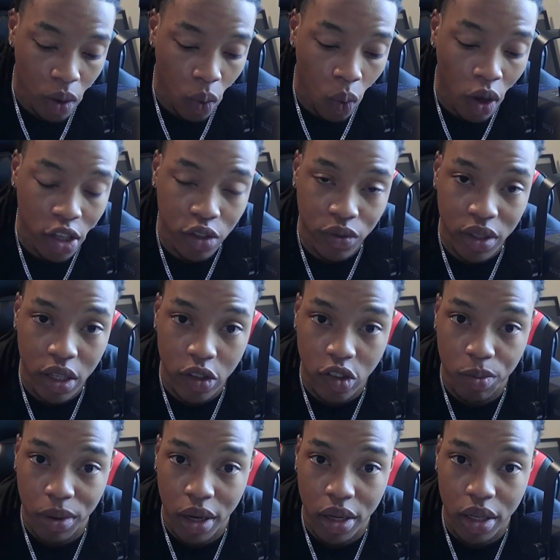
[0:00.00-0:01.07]
watch videos
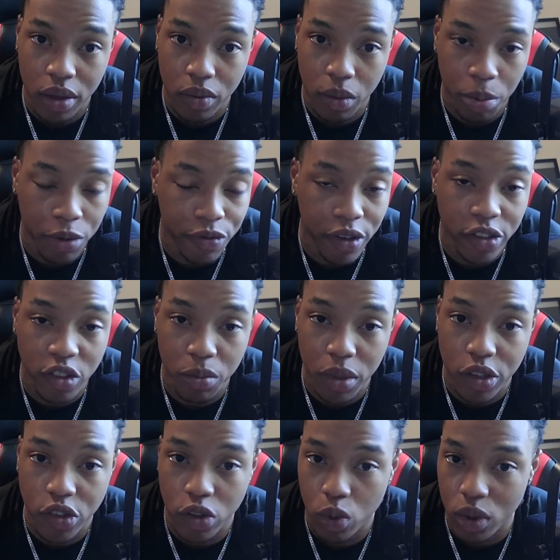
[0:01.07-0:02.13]
about it professor
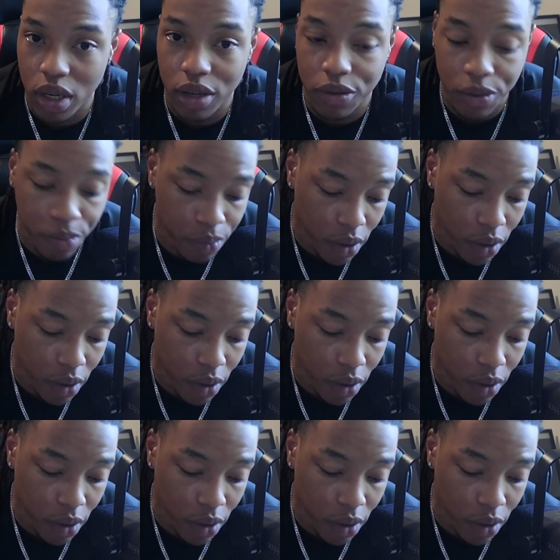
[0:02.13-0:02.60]
messer whatever